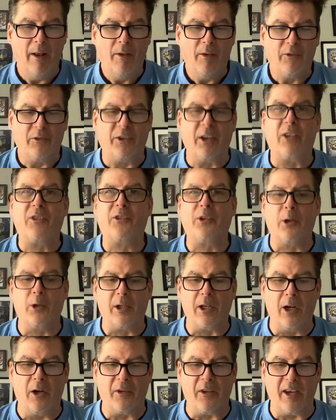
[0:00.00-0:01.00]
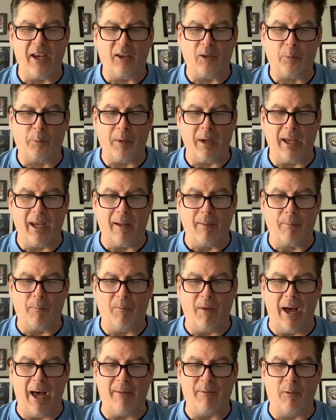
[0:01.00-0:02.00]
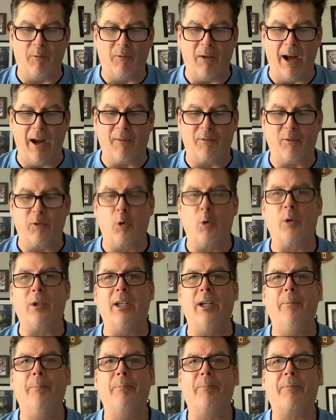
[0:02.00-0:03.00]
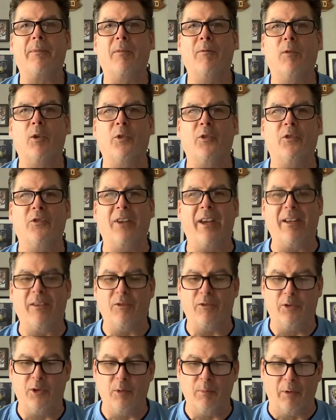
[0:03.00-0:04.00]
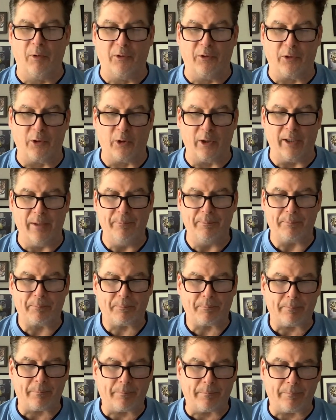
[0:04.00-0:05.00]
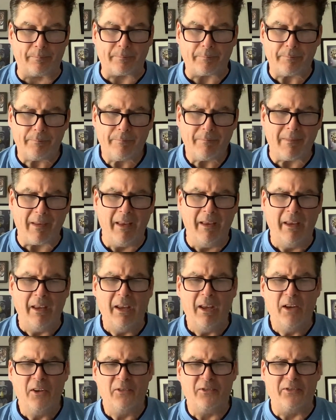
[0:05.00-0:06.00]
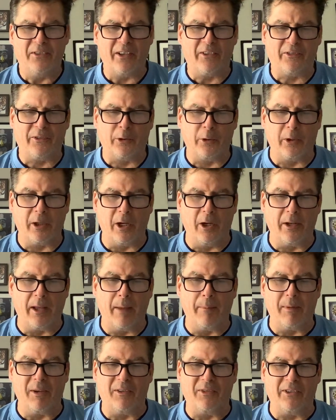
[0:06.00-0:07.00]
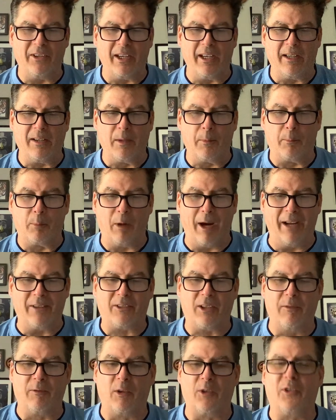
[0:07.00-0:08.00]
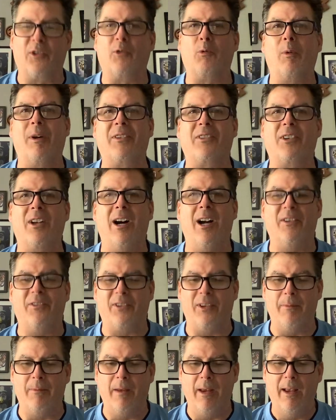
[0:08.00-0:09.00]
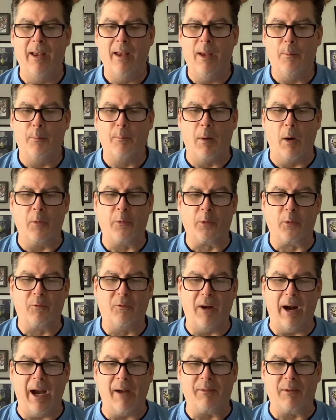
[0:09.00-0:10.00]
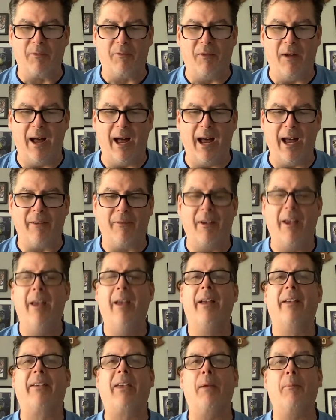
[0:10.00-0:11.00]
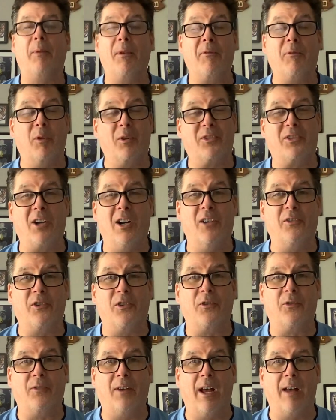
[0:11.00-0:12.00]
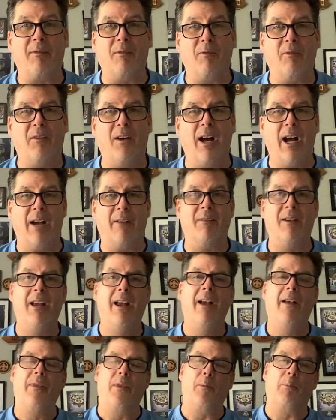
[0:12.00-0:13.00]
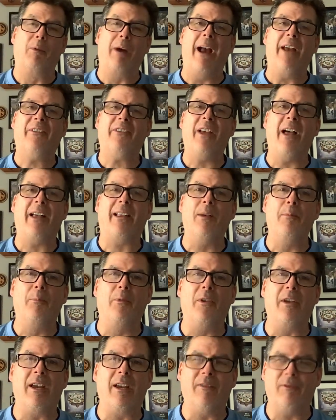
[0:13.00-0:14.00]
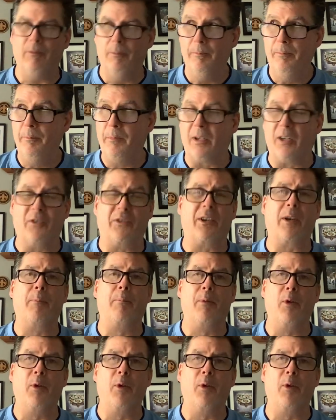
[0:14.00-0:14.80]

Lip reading: 6:30 on ESPN, 5-5 Florida versus 8-2 Missouri. 6:30 on NBC, Nebraska versus Wisconsin, both are 5-5. Can't believe Wisconsin's 5-5. Nebraska, I can believe because they're